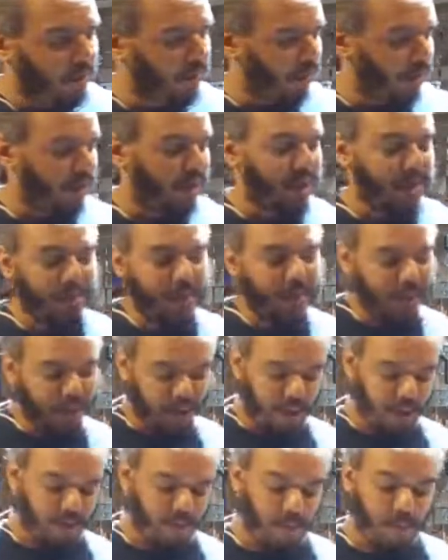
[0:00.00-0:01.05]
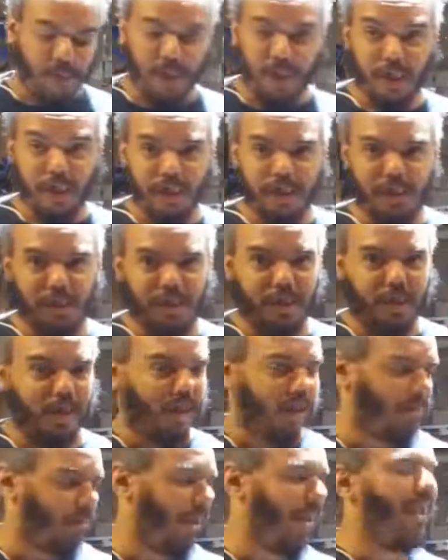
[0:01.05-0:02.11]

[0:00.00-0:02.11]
just as messy as everybody else in the shop.